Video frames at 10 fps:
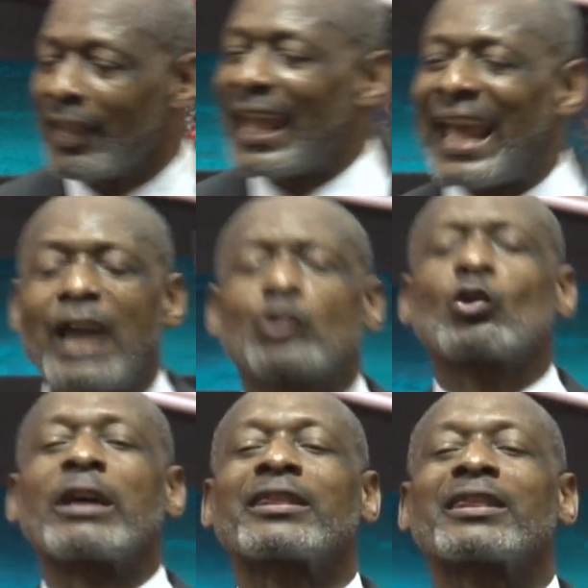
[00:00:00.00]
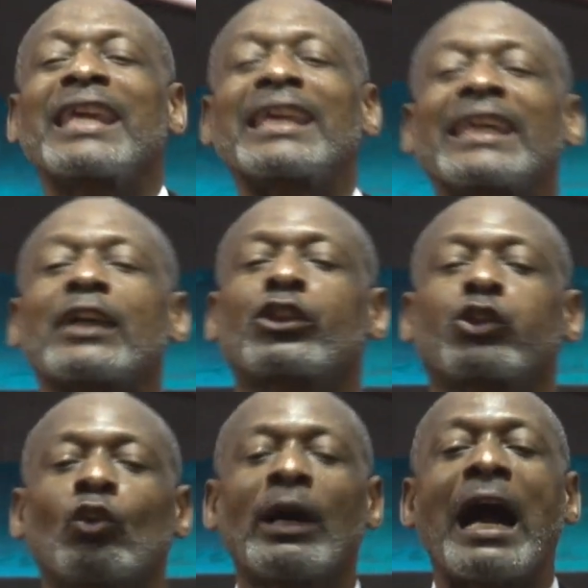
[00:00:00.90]
As you are thinking
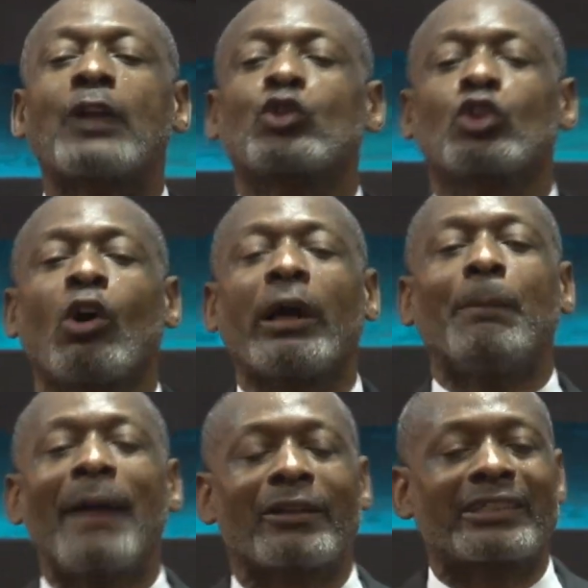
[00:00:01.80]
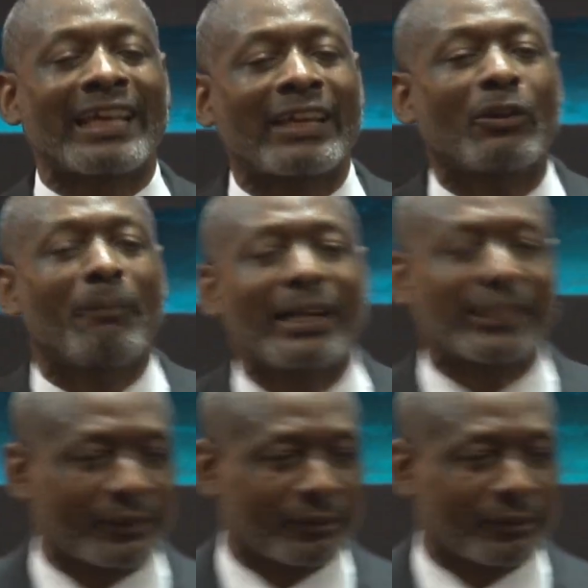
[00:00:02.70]
through how to go about get the money,